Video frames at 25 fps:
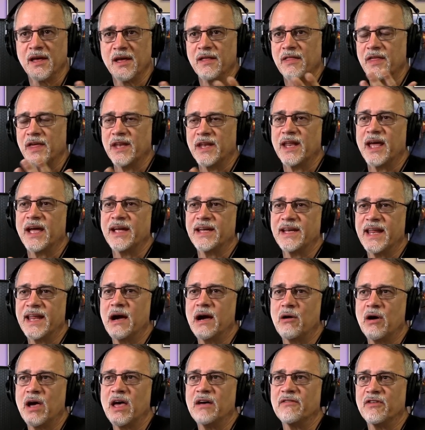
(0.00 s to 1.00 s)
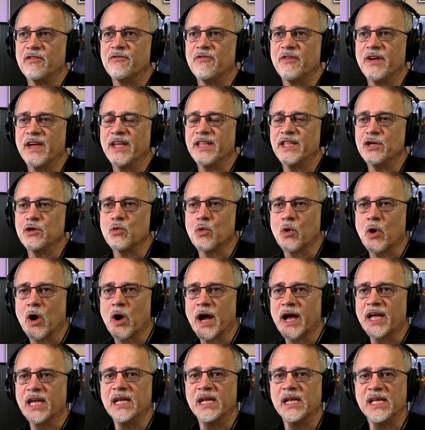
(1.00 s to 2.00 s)
Then I now have a venue where
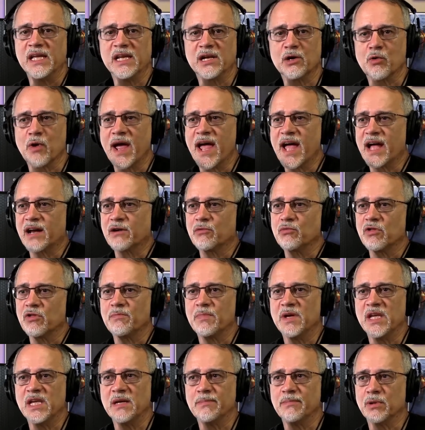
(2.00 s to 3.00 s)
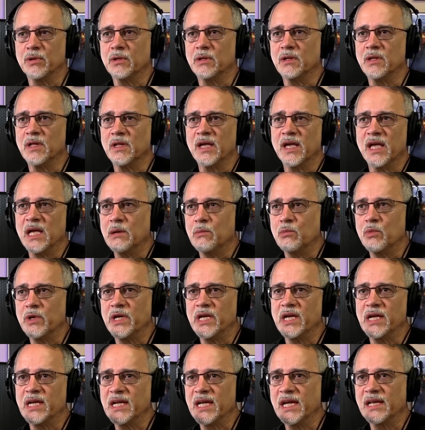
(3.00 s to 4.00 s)
I can interact with people and we
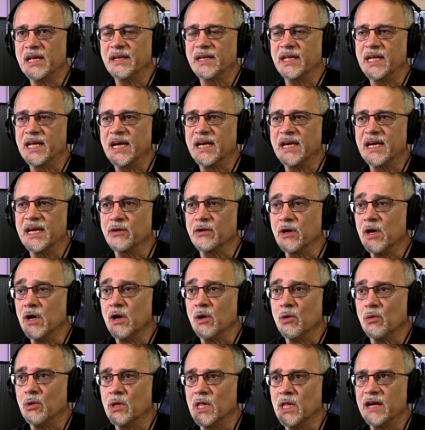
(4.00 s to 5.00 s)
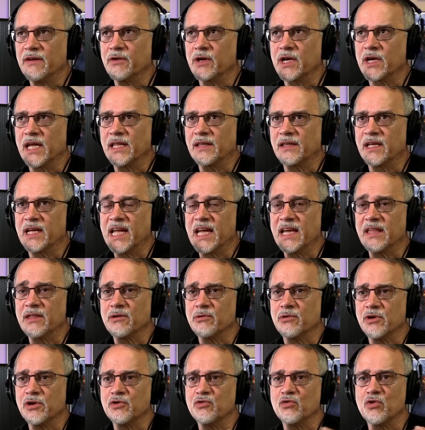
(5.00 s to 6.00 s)
can get together. Will I ever get
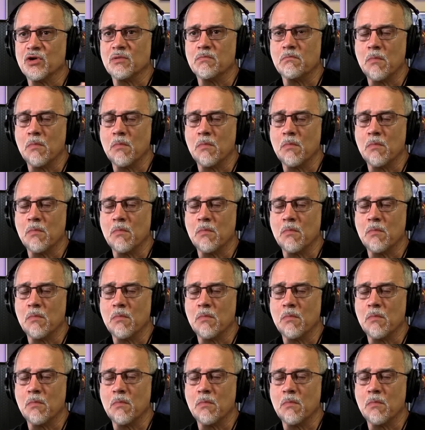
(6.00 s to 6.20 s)
together and do a